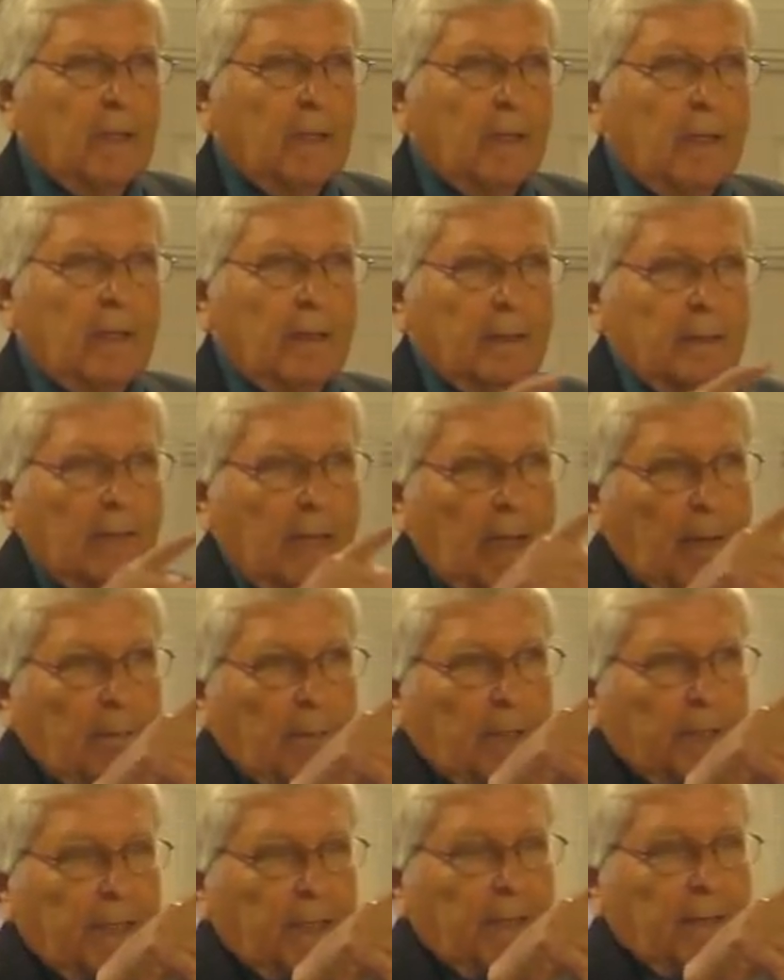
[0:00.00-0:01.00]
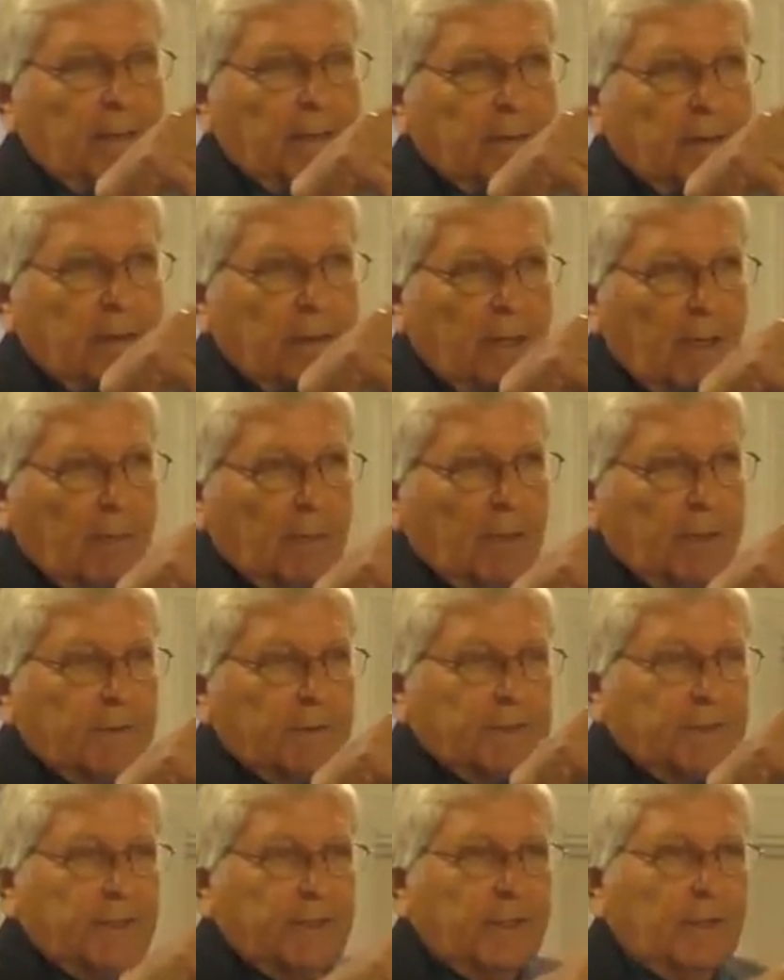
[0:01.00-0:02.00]
uh, Abilene and, and Lubbock
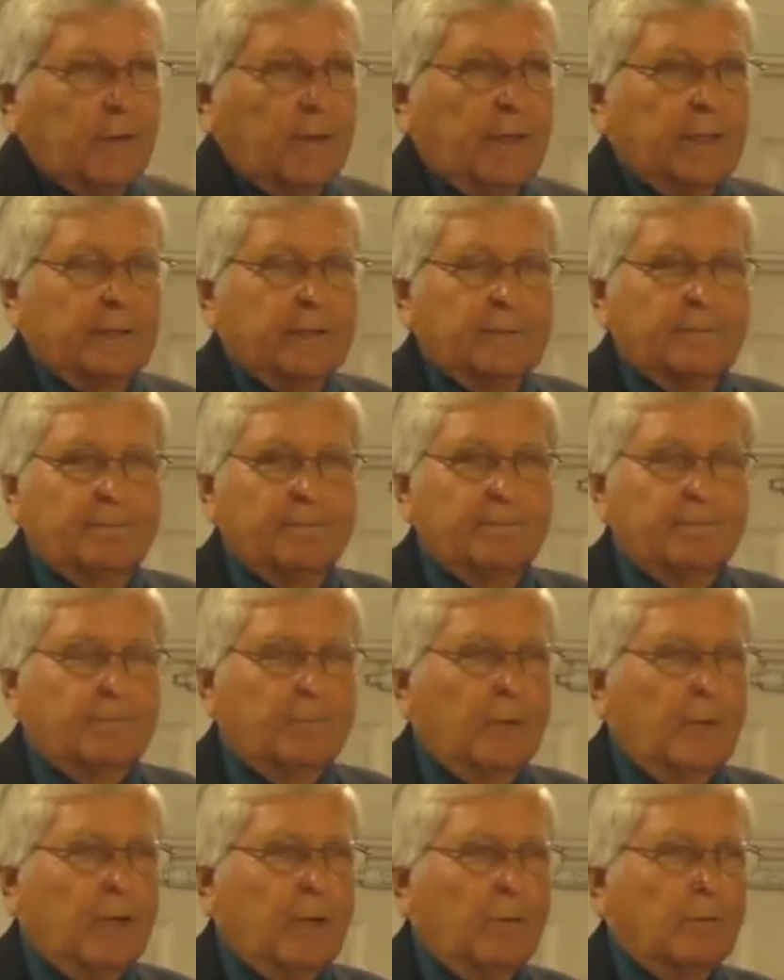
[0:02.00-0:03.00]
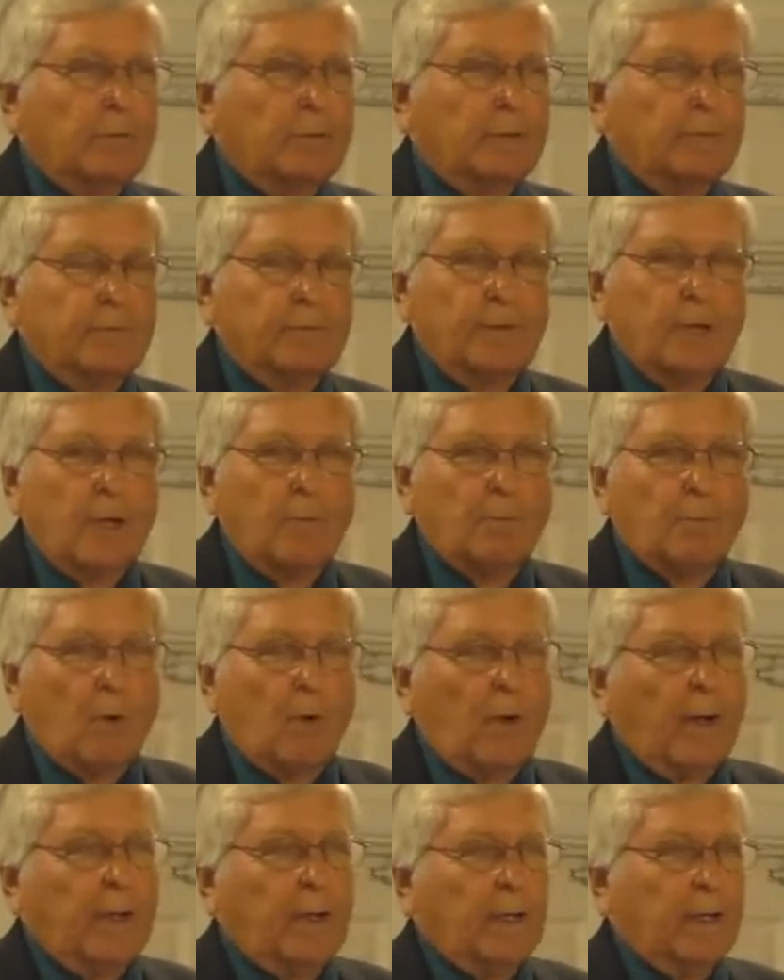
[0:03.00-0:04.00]
to see Chris when he was a young
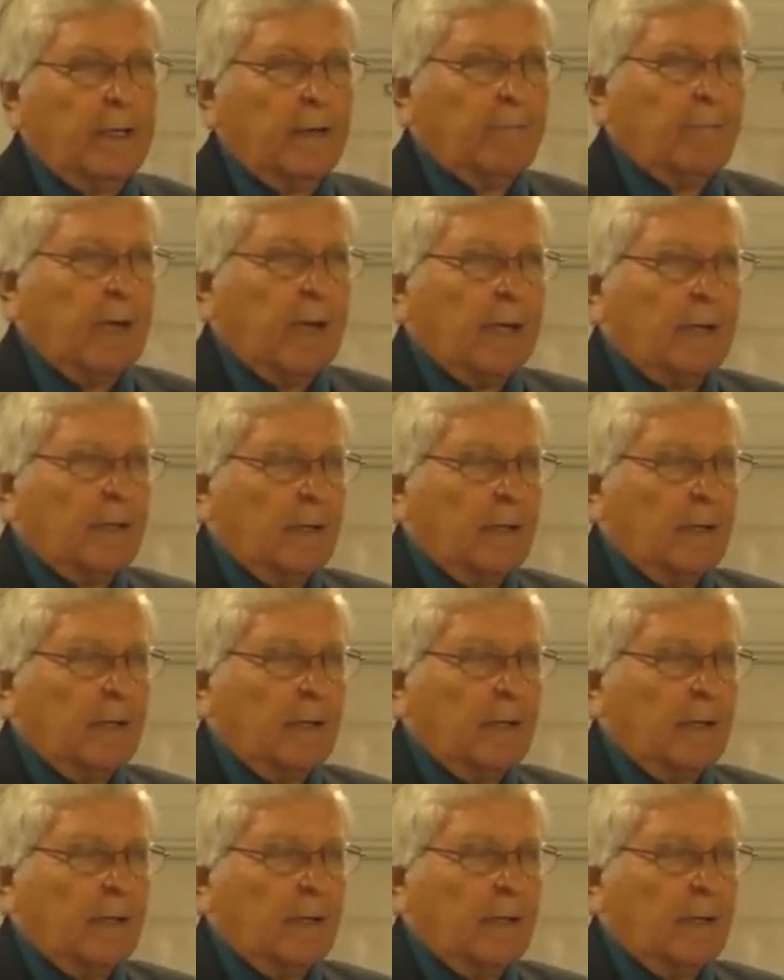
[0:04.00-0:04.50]
boy, he lived out